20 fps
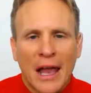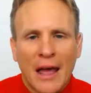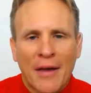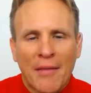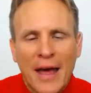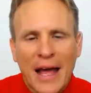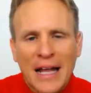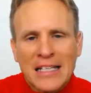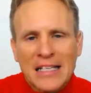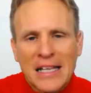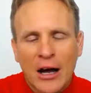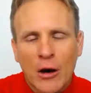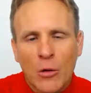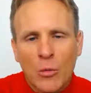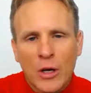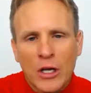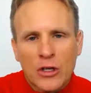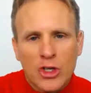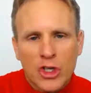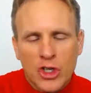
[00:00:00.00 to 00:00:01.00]
that's how
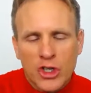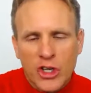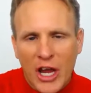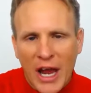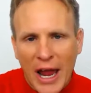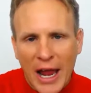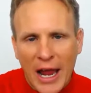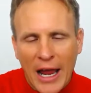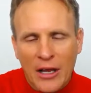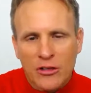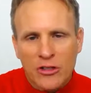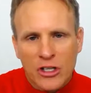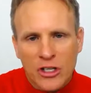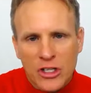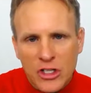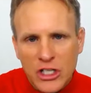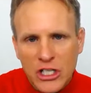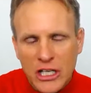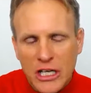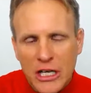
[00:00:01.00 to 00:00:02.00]
we change this
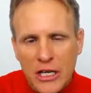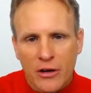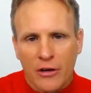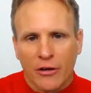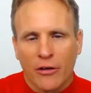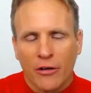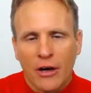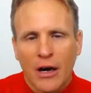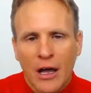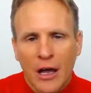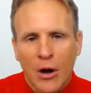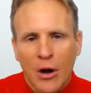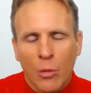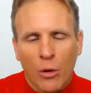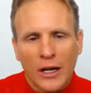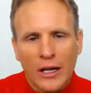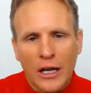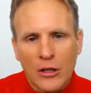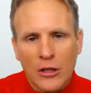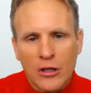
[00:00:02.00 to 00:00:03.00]
year. We're
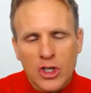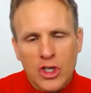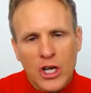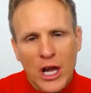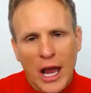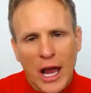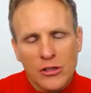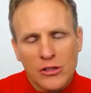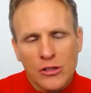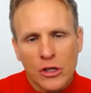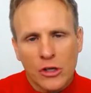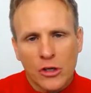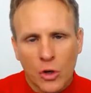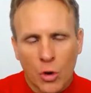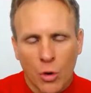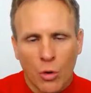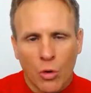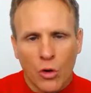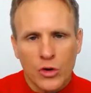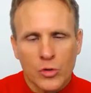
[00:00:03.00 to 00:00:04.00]
going to change the
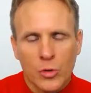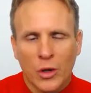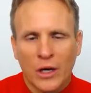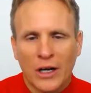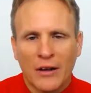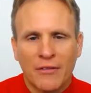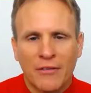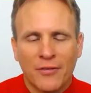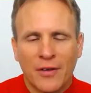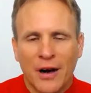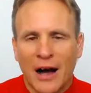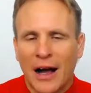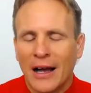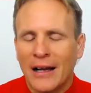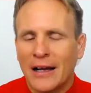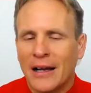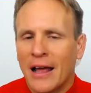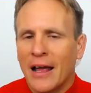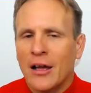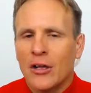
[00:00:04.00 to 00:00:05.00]
course. We're going to
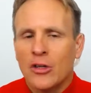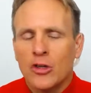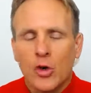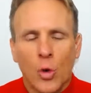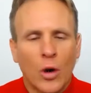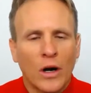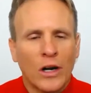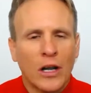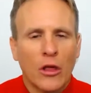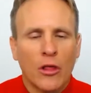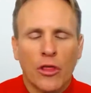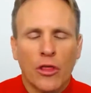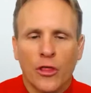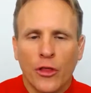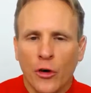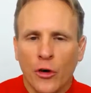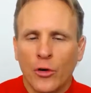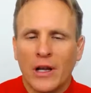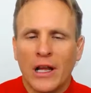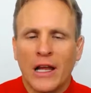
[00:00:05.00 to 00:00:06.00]
find 20,
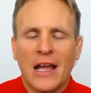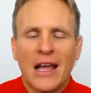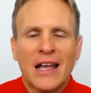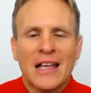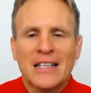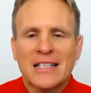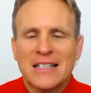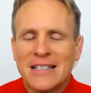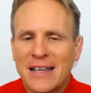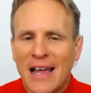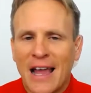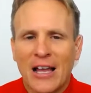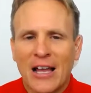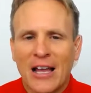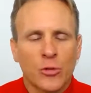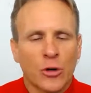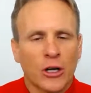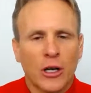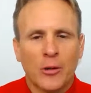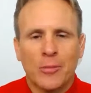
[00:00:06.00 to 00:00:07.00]
30 states.
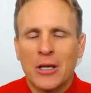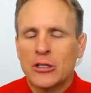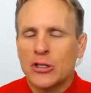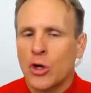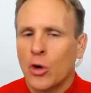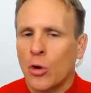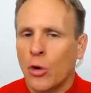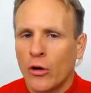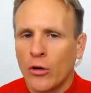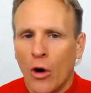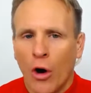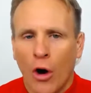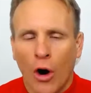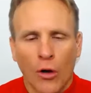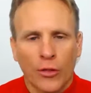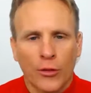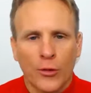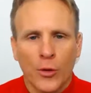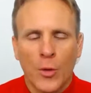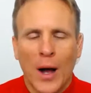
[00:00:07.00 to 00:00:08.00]
We're going to be touring all
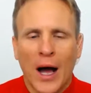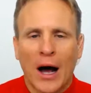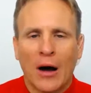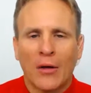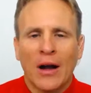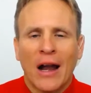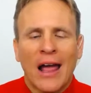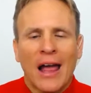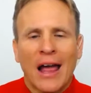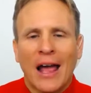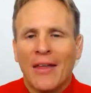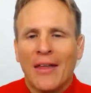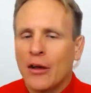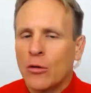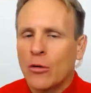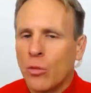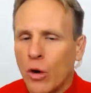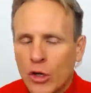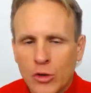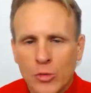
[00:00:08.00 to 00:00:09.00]
throughout. And then
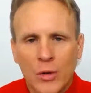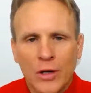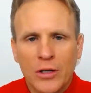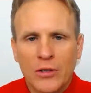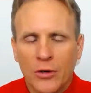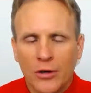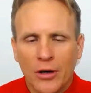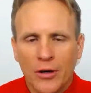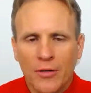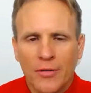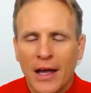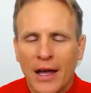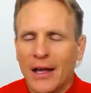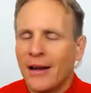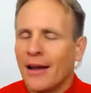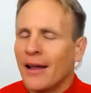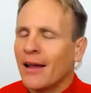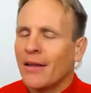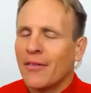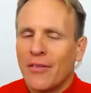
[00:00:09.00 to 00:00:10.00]
once we do an event,
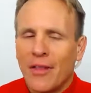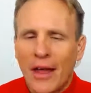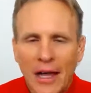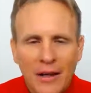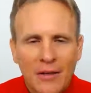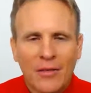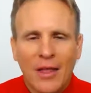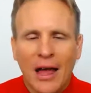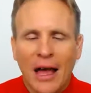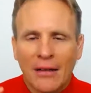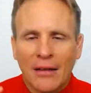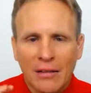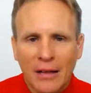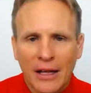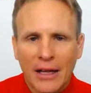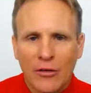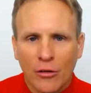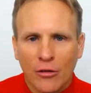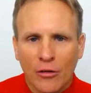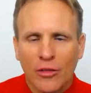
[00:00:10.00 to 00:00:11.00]
then that
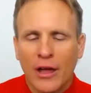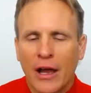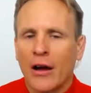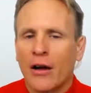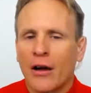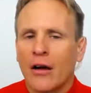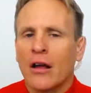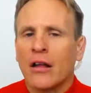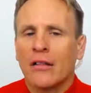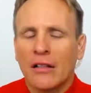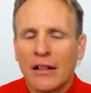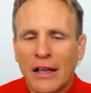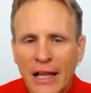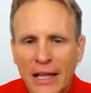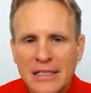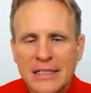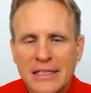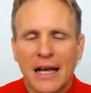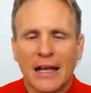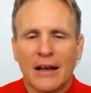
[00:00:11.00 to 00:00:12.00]
leader there
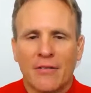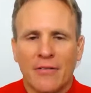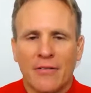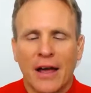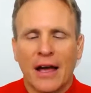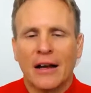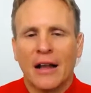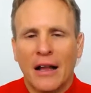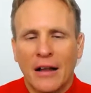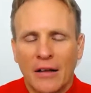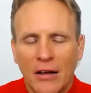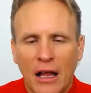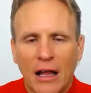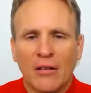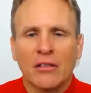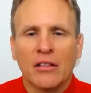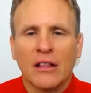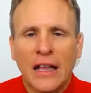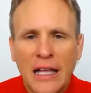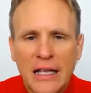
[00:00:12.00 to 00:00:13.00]
leads that event
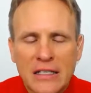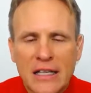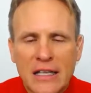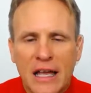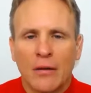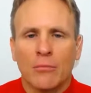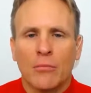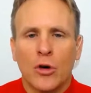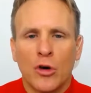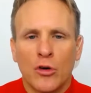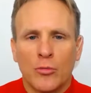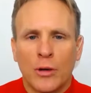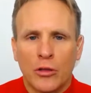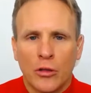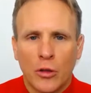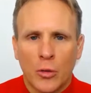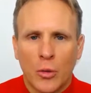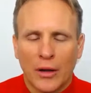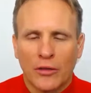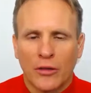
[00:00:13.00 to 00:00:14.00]
and leads that movement
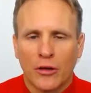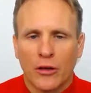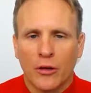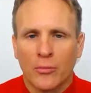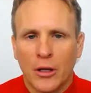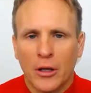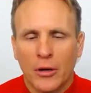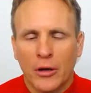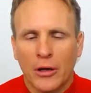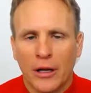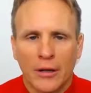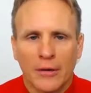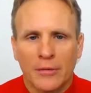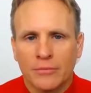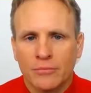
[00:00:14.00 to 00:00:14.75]
throughout the community.